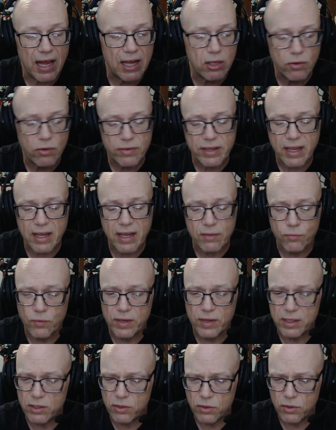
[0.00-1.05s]
I don't think I
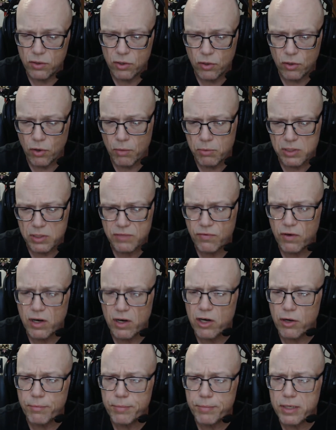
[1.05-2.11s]
went through almost
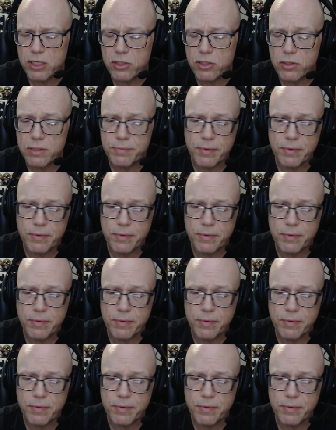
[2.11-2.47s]
400 pictures,